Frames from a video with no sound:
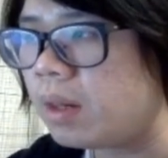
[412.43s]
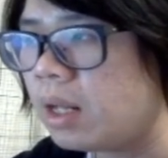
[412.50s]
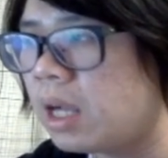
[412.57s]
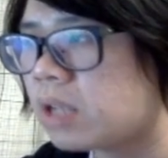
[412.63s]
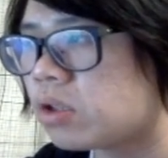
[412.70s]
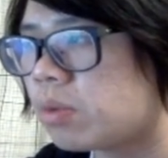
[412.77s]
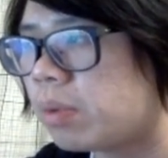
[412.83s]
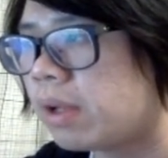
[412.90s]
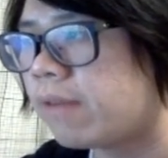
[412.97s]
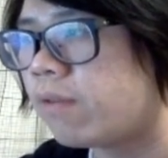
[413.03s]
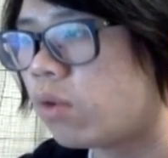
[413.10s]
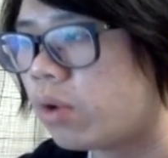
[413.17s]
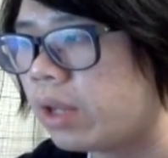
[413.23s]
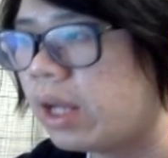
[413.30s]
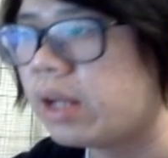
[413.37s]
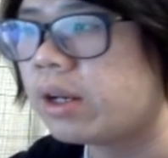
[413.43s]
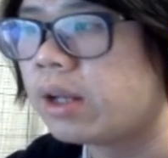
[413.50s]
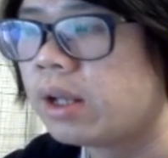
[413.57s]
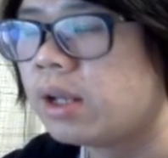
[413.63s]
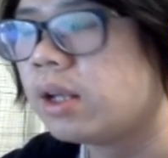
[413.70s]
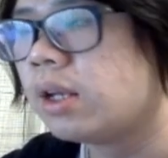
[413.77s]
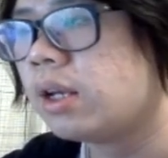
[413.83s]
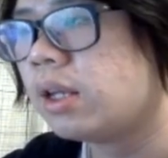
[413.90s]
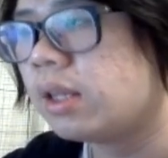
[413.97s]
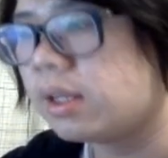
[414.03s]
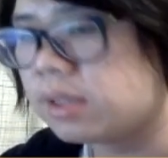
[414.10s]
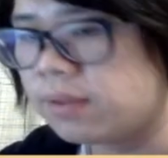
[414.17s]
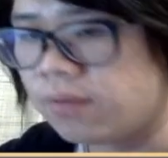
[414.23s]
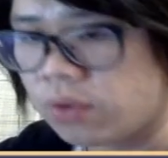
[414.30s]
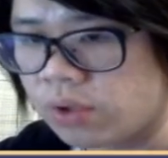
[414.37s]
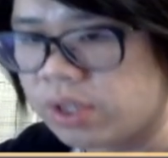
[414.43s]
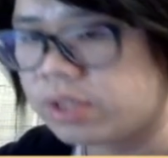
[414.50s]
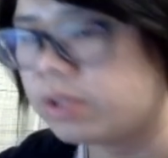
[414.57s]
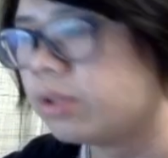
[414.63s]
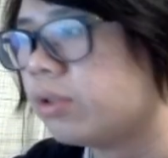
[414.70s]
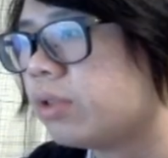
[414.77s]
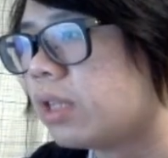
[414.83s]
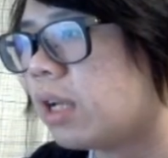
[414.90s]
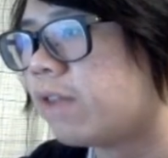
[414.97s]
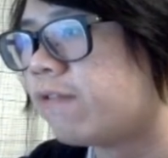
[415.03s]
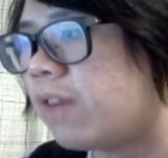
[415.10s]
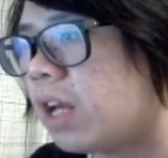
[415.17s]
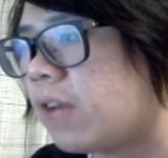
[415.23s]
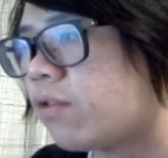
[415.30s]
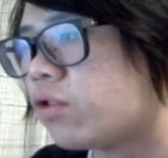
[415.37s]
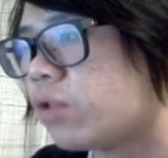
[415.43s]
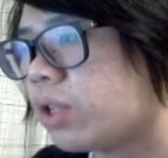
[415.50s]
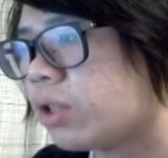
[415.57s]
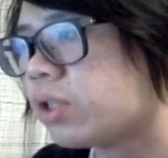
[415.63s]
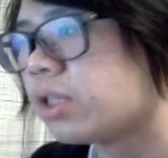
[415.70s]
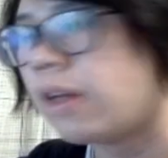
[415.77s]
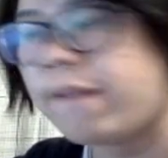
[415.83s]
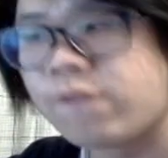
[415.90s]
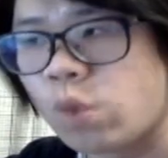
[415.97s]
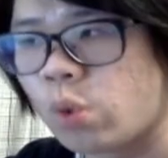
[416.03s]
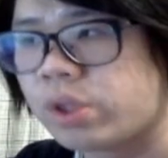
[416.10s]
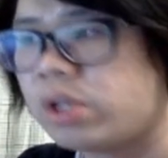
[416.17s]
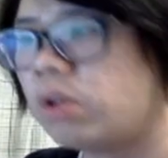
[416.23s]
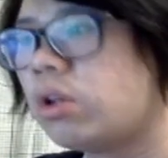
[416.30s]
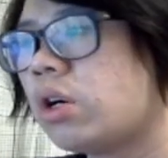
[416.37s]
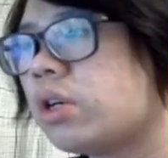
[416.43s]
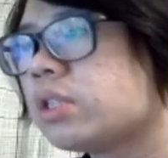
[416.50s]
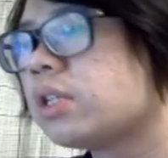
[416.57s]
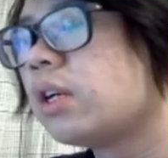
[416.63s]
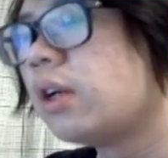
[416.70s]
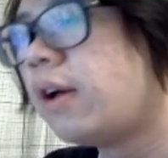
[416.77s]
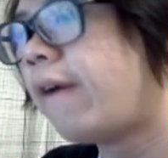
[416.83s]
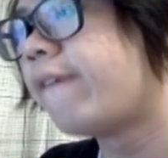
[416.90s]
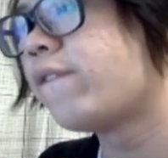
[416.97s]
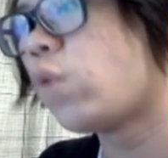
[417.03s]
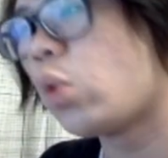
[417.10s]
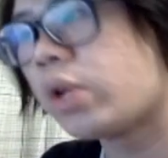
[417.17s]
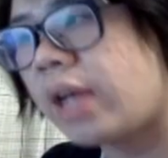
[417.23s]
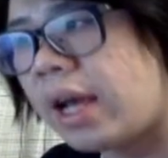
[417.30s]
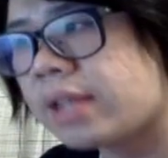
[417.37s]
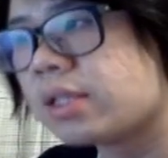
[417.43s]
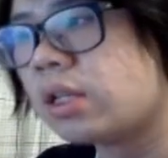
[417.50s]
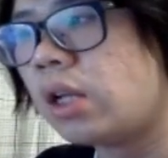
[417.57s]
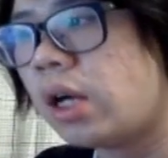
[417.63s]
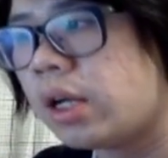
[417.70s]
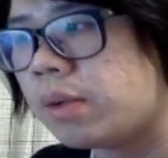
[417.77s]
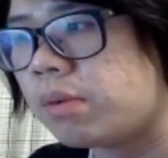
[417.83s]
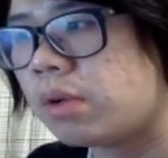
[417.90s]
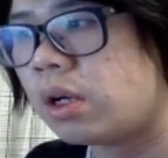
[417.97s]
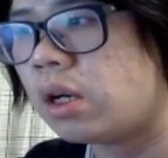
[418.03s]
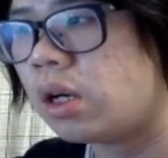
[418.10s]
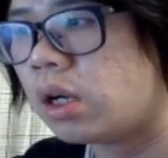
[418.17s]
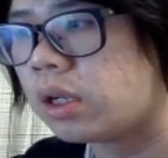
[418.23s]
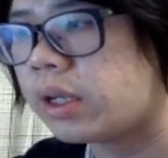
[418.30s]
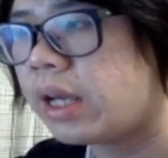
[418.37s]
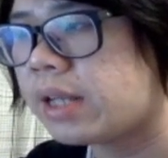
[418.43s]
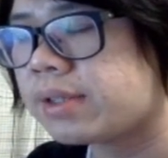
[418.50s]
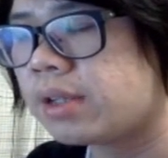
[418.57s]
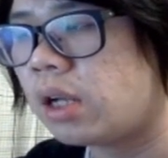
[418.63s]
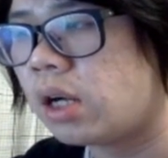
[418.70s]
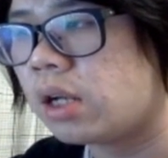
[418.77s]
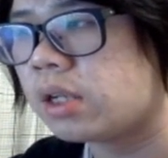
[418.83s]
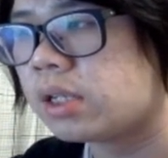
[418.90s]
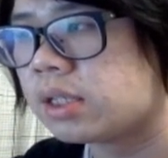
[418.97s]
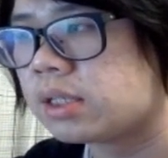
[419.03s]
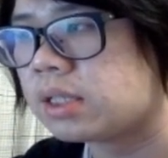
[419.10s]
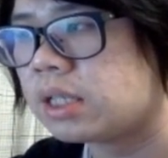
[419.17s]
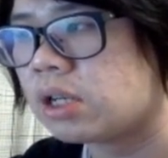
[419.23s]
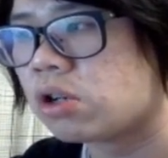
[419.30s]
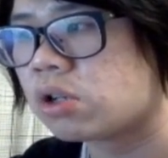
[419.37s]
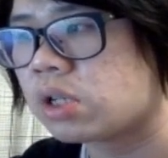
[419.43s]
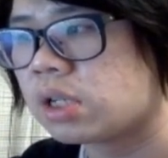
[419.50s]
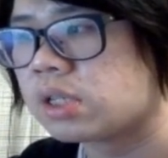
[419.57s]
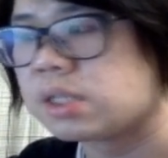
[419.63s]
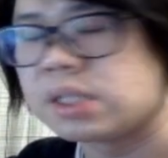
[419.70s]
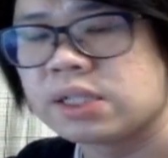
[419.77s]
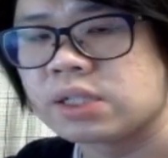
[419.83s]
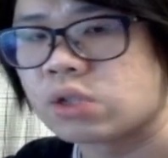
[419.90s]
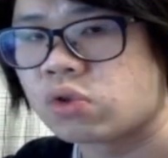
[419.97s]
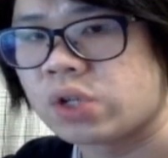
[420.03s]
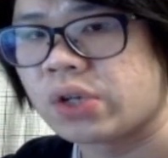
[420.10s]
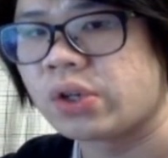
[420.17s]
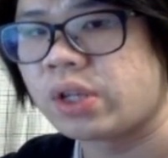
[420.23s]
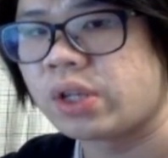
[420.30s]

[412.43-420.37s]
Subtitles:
that's what we're playing for that. That's it for grade 2s, and finally for triggers, 4 heal guards. For Gancelot, Gancelot is here because he's a trigger.